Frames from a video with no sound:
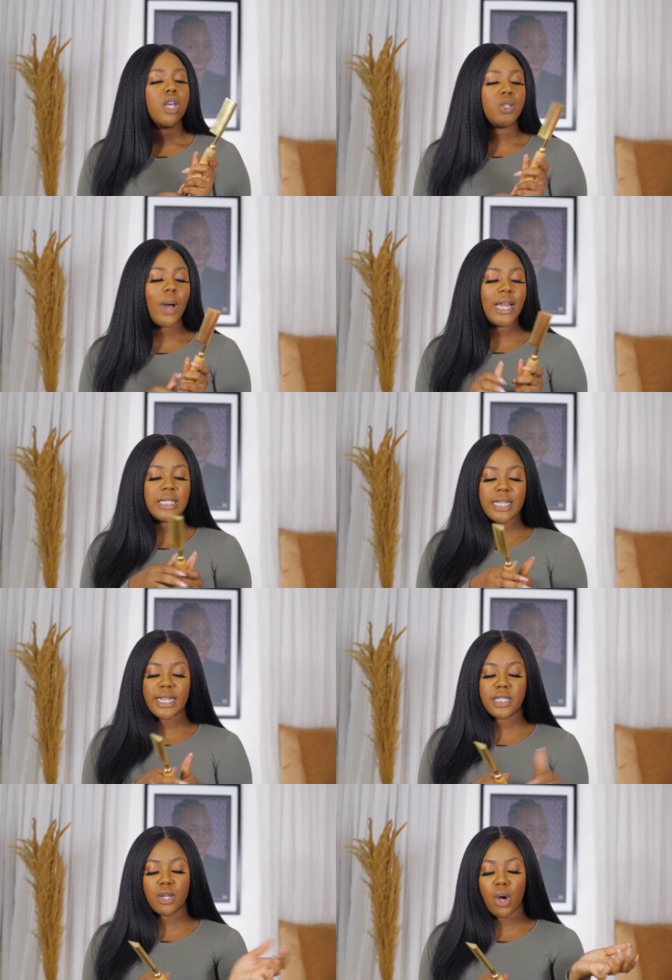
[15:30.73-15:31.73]
So while it's
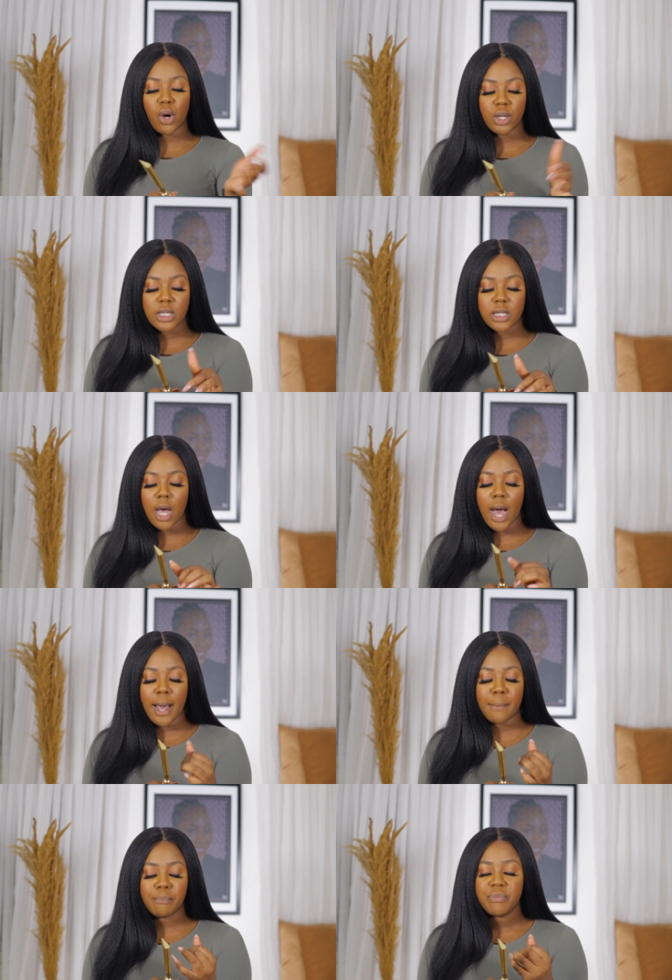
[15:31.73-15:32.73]
getting hot,
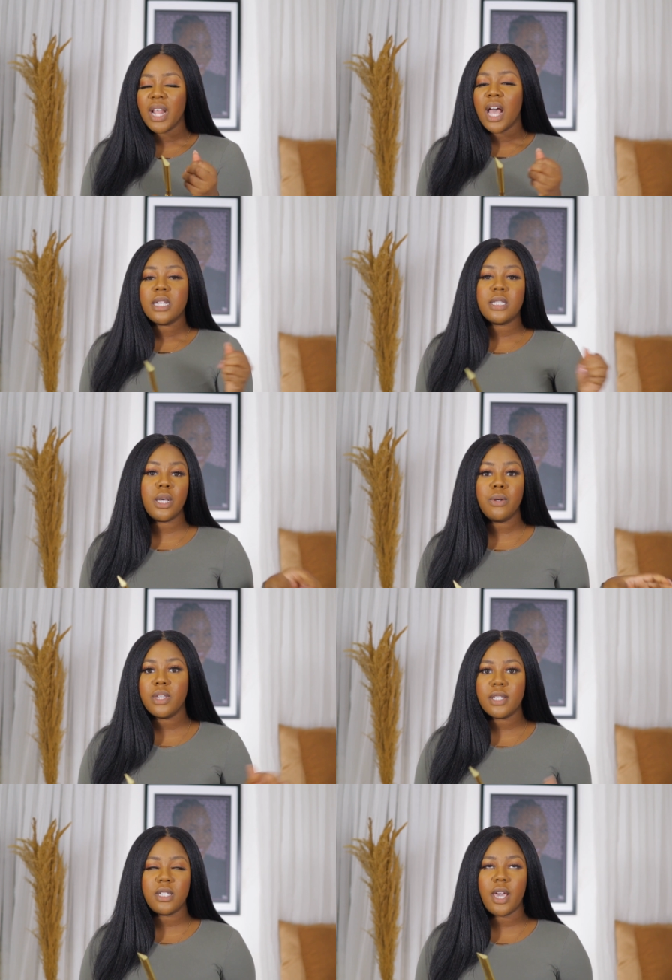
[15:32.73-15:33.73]
still
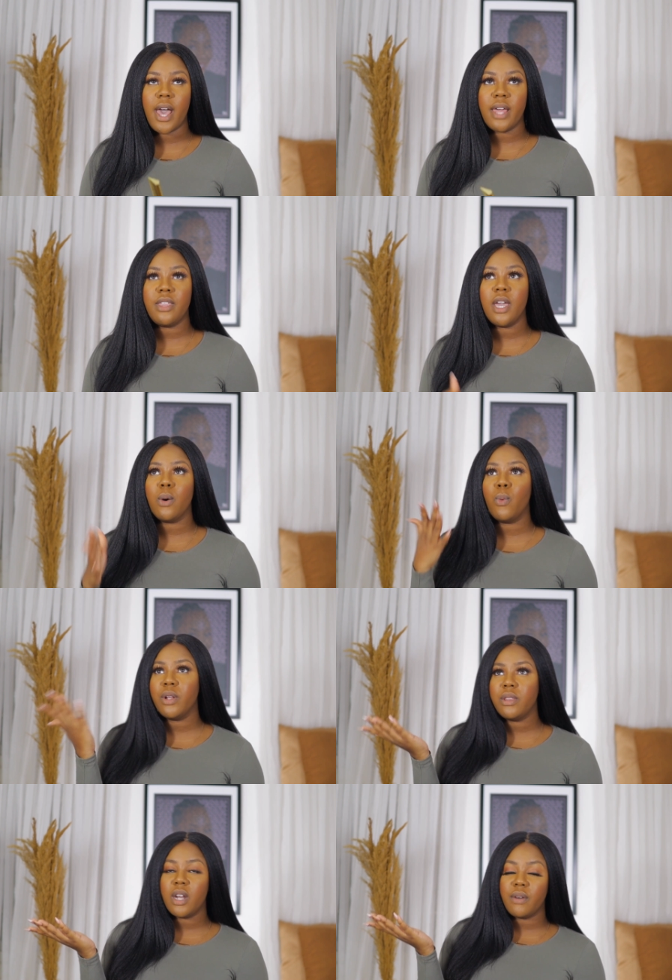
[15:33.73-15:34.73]
this year, I think
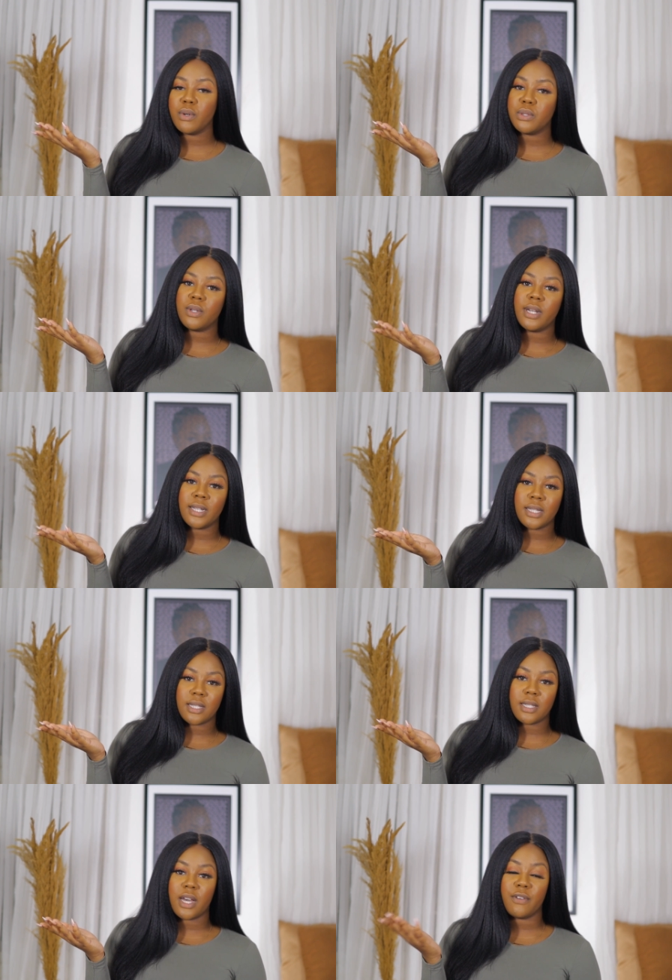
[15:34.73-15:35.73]
one thing I've also learned
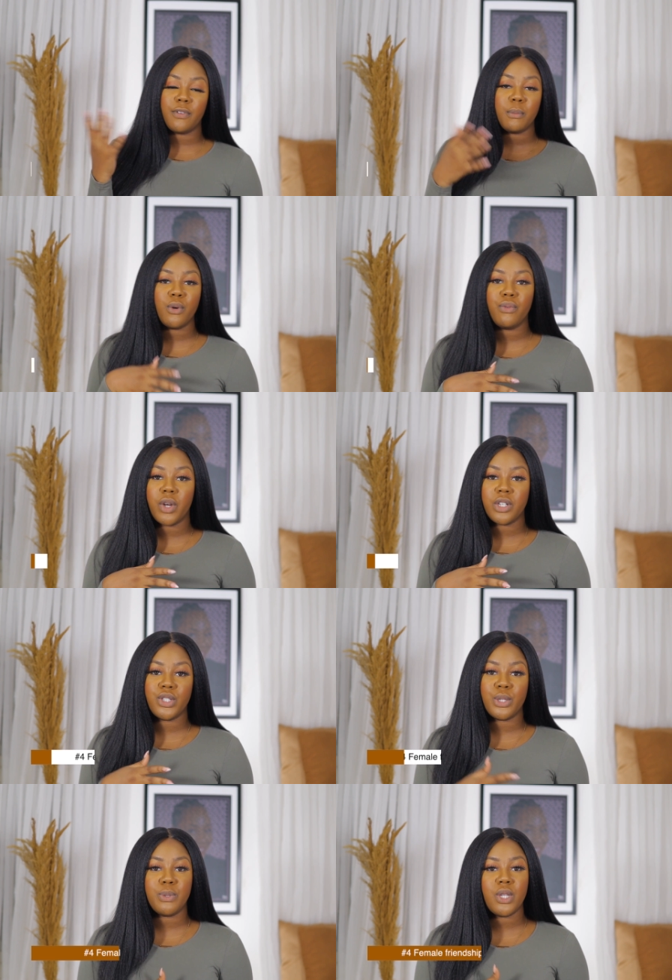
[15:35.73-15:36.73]
is that female
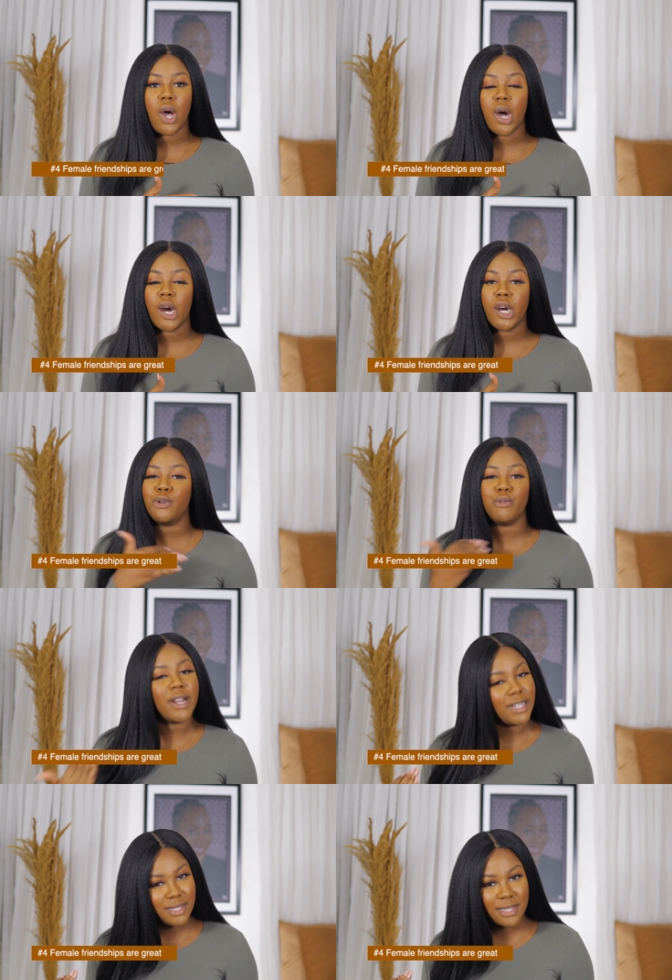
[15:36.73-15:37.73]
friendships are
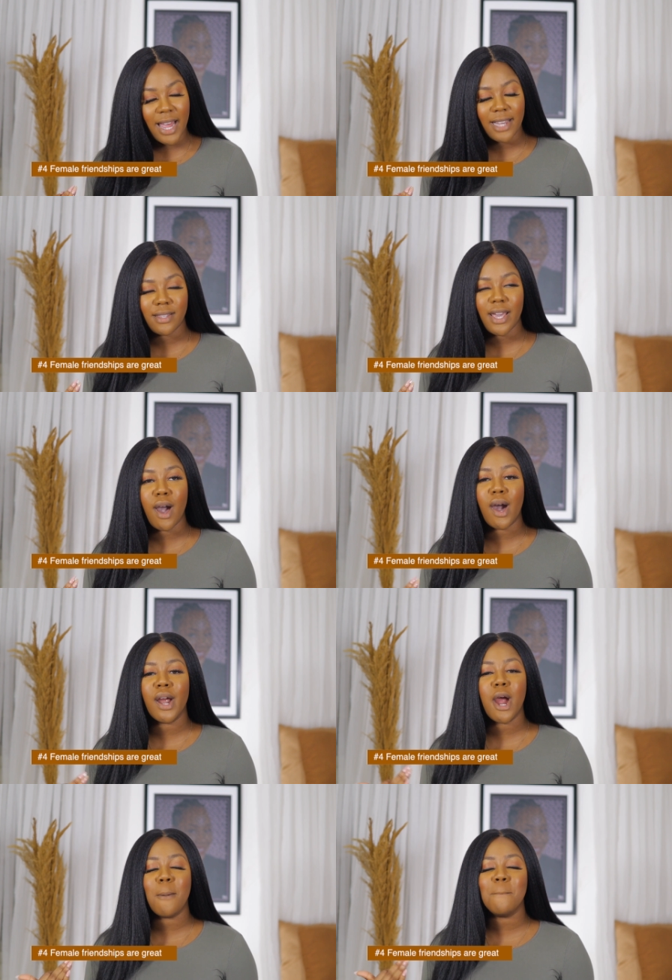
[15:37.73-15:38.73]
great. Like, they
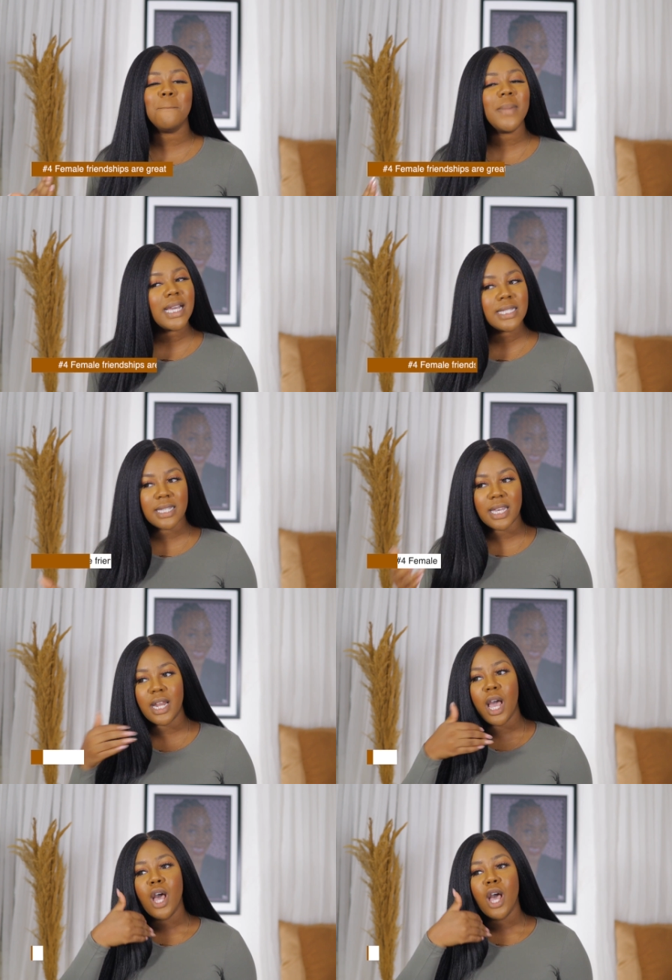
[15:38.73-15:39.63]
are amazing.